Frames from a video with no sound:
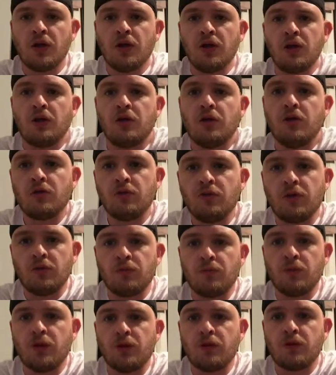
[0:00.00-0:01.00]
Hello
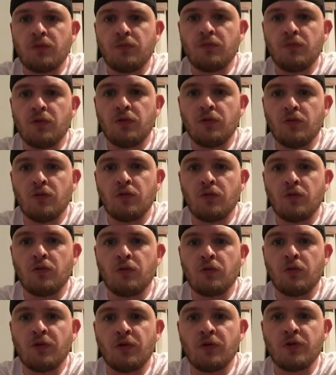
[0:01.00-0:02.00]
and welcome
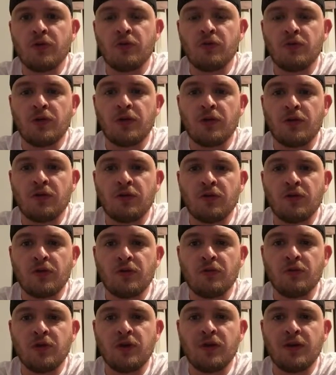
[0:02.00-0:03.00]
to 31 and
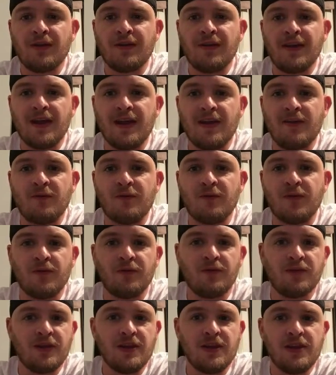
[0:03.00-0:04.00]
31 Day
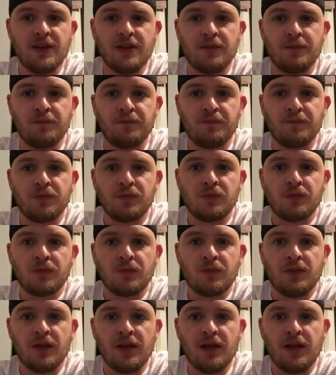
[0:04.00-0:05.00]
15.
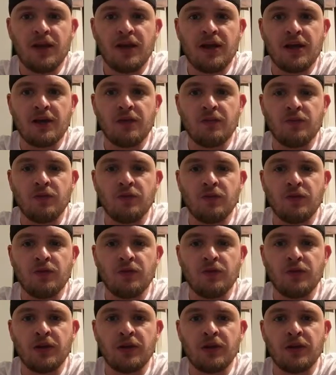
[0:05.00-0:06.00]
Today I am
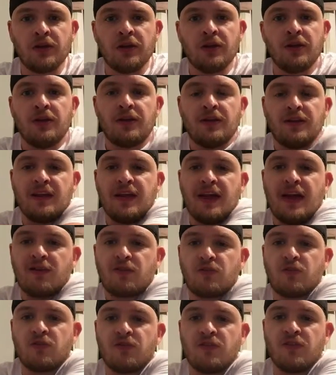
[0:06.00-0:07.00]
reviewing The
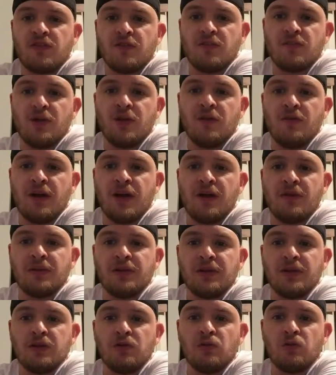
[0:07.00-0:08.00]
Exorcism of
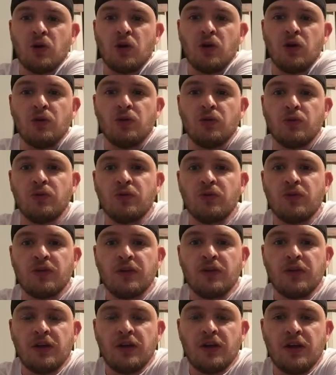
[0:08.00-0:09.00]
Emily Rose.
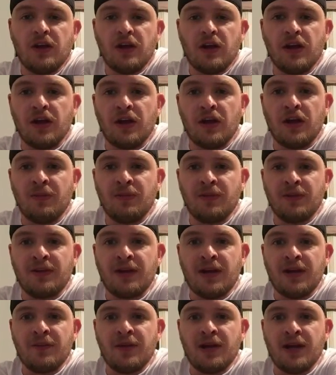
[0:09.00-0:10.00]
I'm a
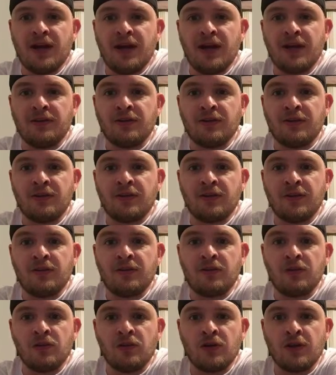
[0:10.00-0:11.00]
day behind on
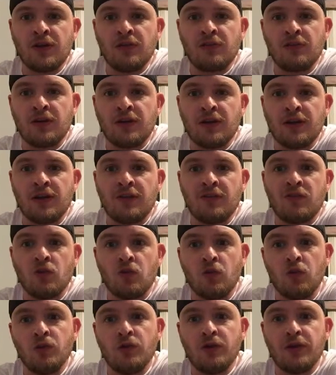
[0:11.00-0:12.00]
this, so you guys are going to get
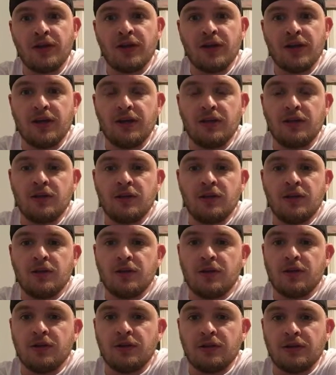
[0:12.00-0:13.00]
two today.
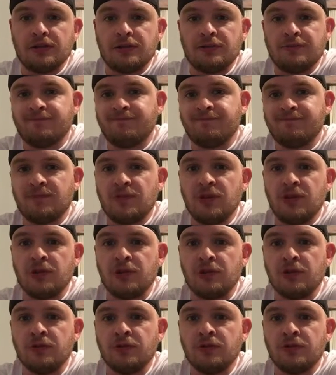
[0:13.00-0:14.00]
You
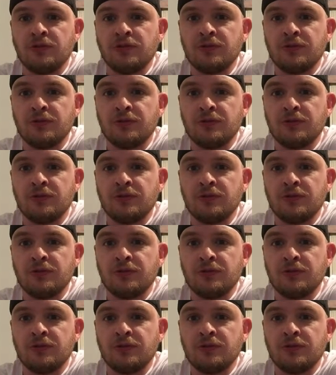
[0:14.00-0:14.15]
know,